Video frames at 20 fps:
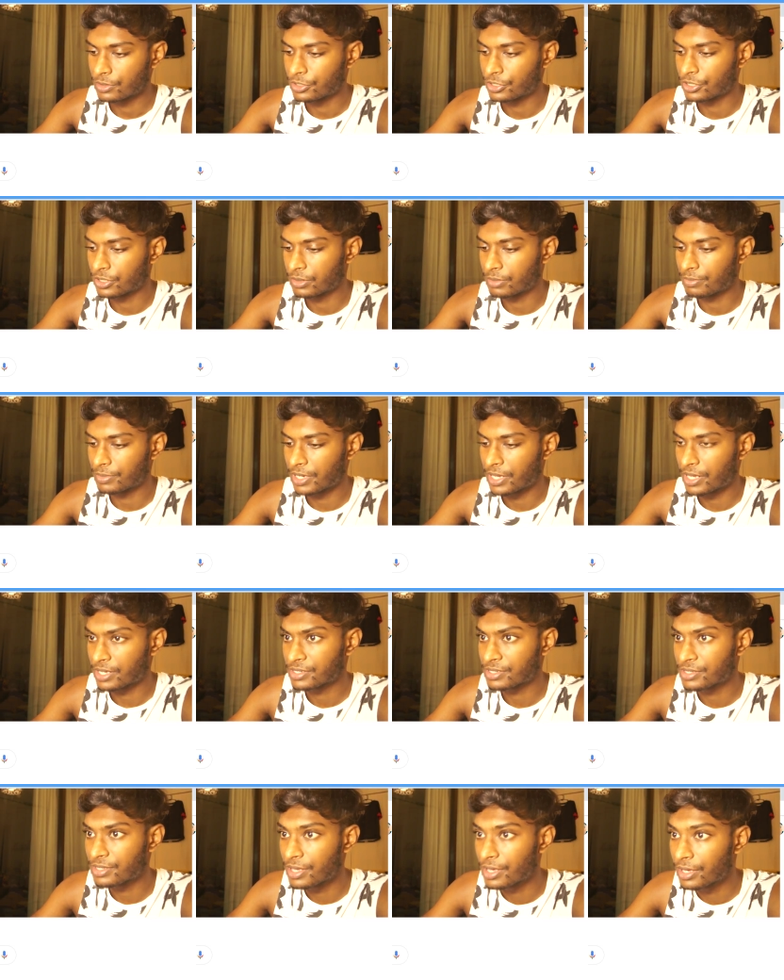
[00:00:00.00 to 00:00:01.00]

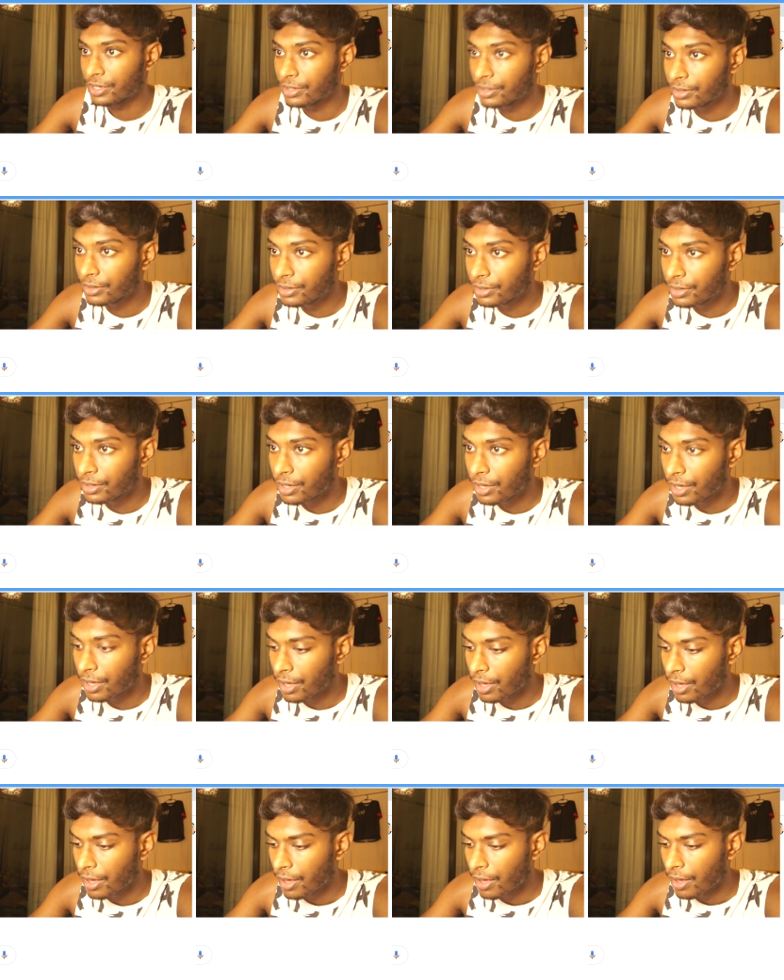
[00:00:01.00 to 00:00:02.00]
Gymnastic
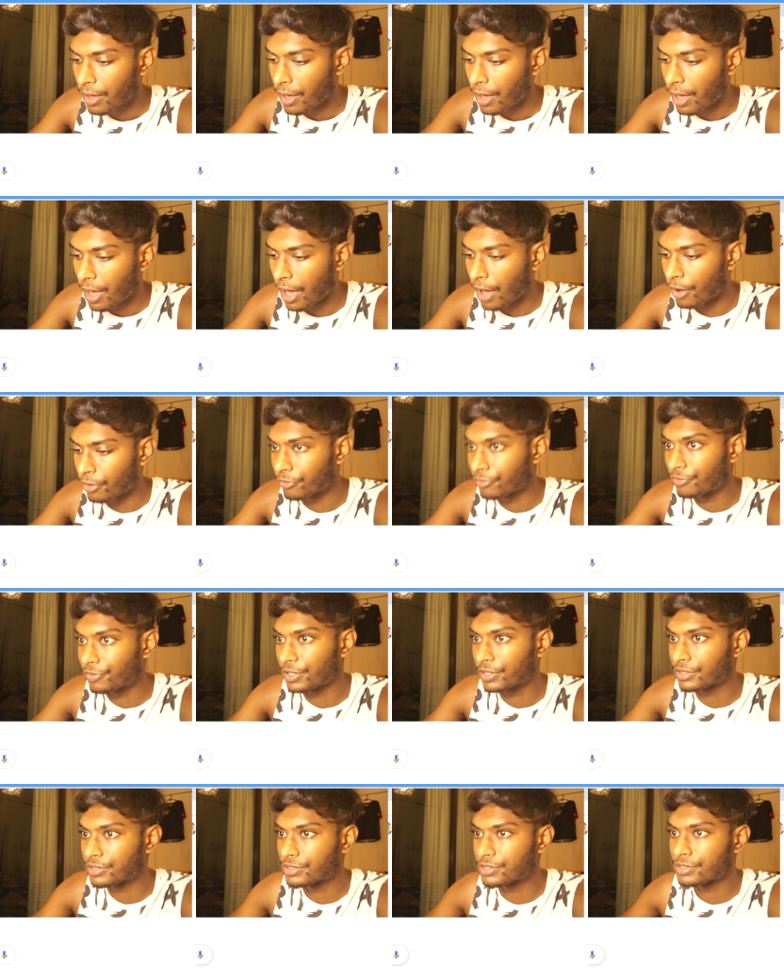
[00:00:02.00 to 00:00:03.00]

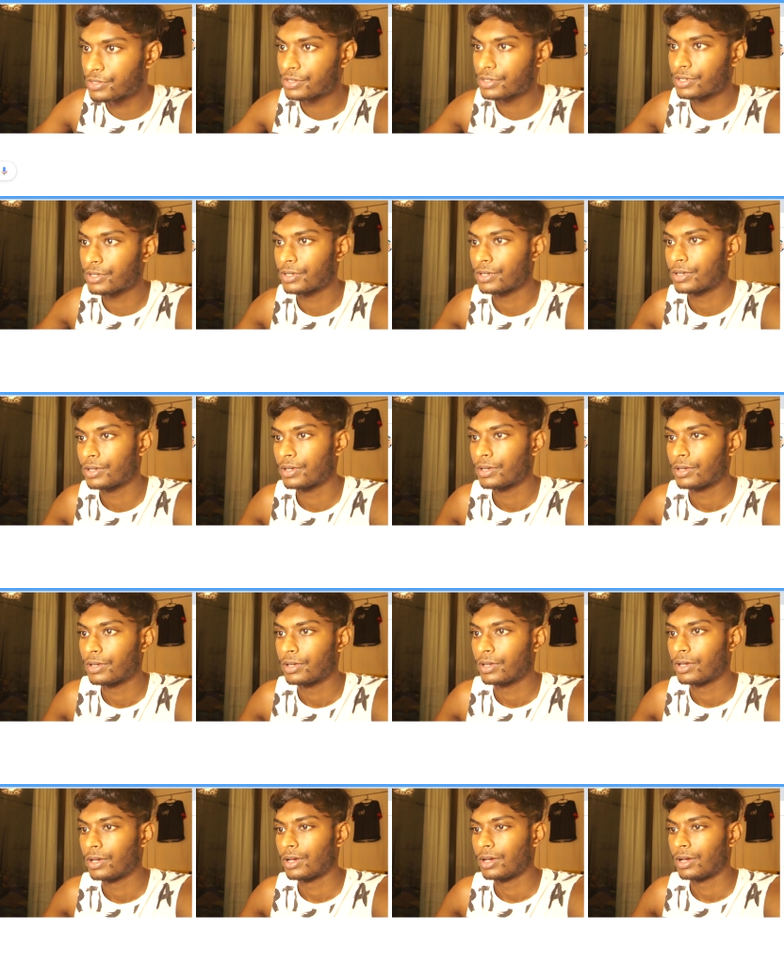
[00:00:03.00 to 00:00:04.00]
outfits.
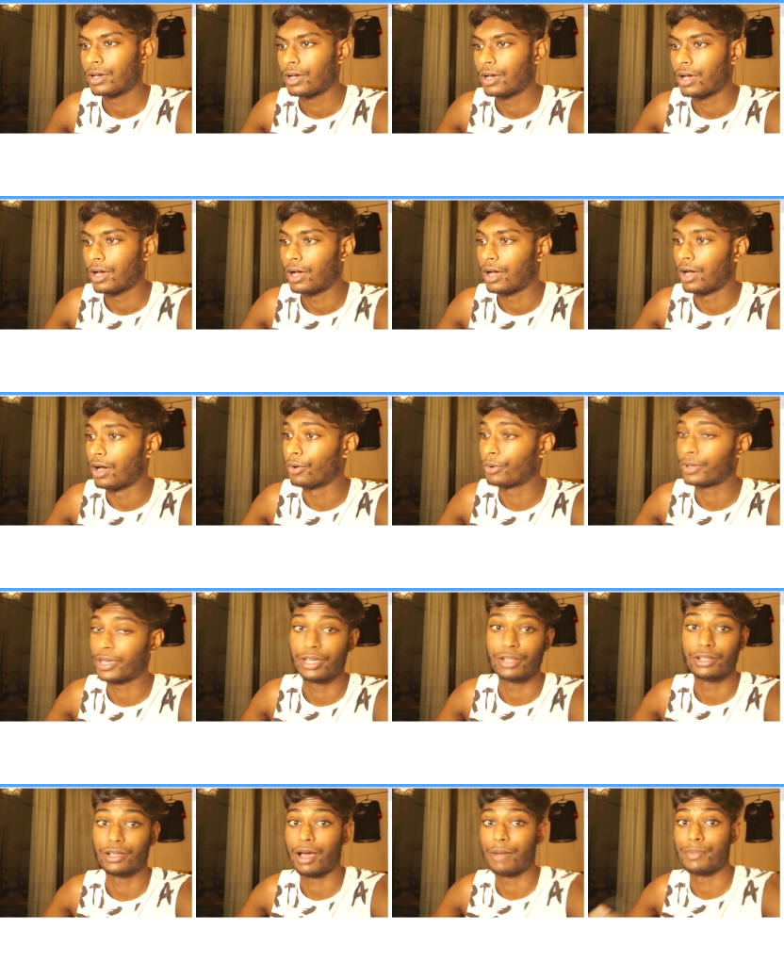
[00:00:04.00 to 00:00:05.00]

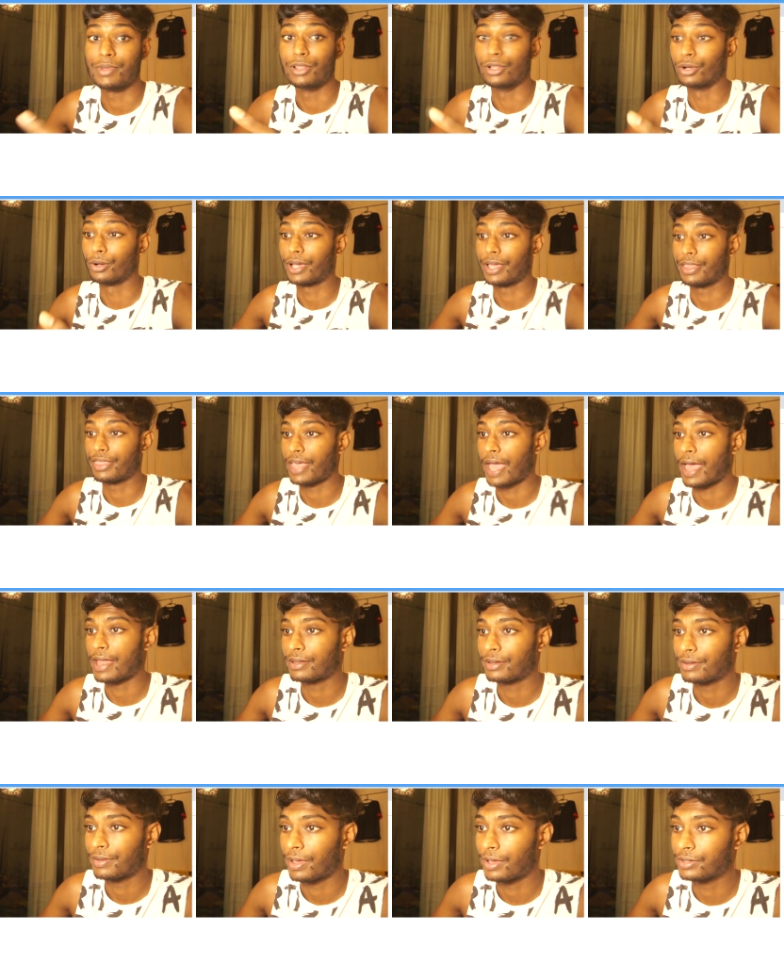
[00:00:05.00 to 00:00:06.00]
Okay, I mean, look at
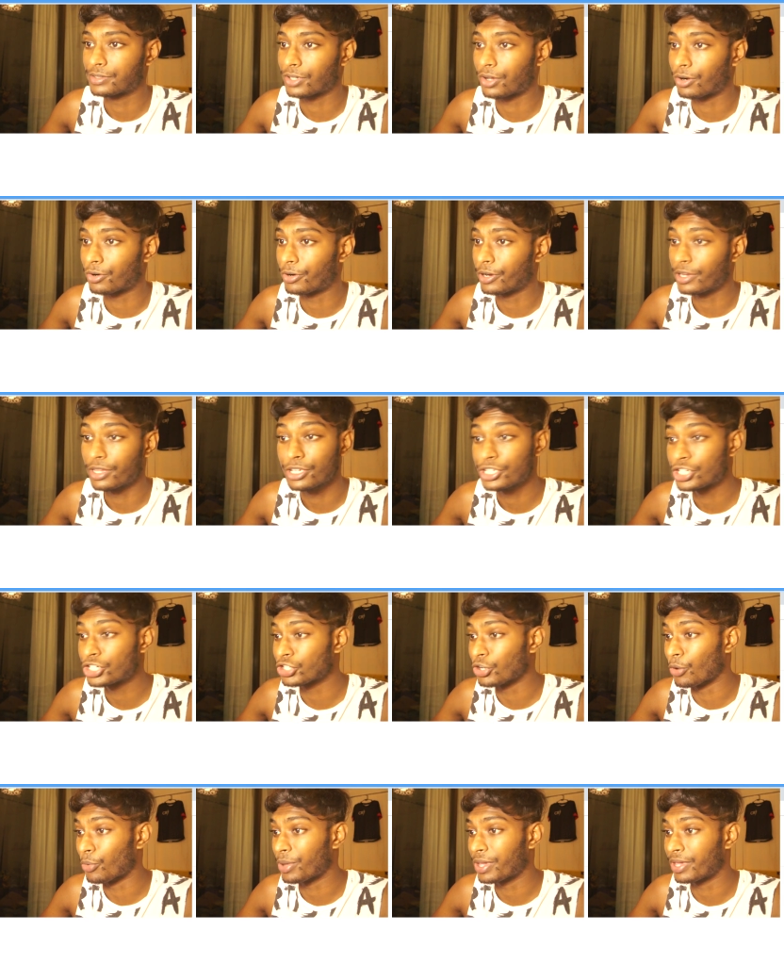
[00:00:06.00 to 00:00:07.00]
that. It's already
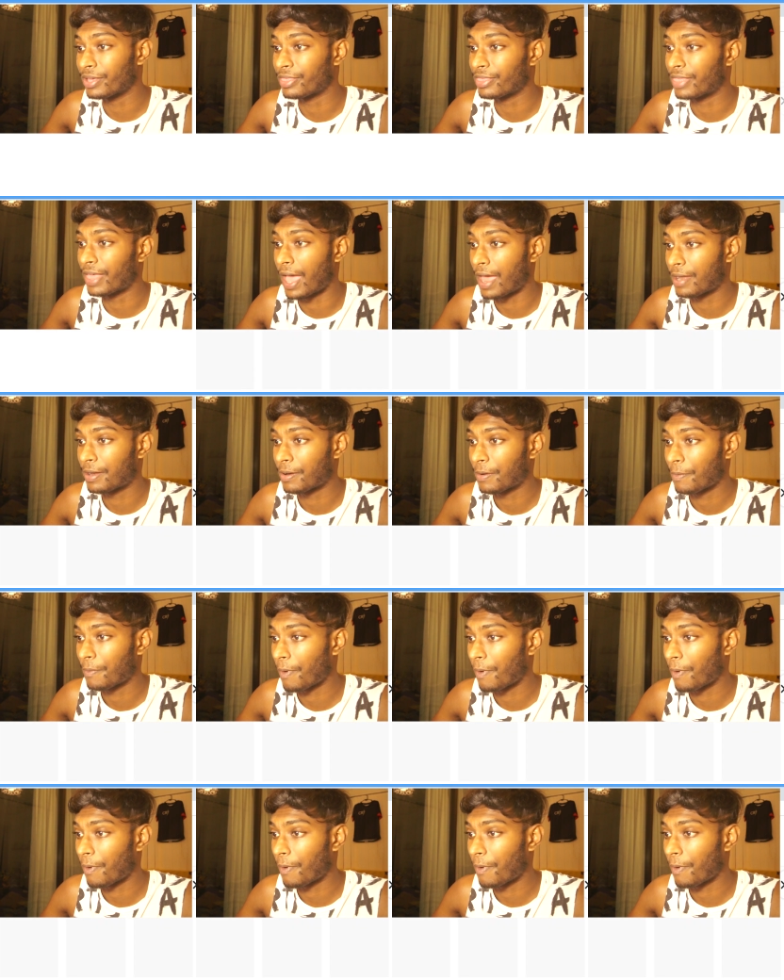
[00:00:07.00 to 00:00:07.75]
showing that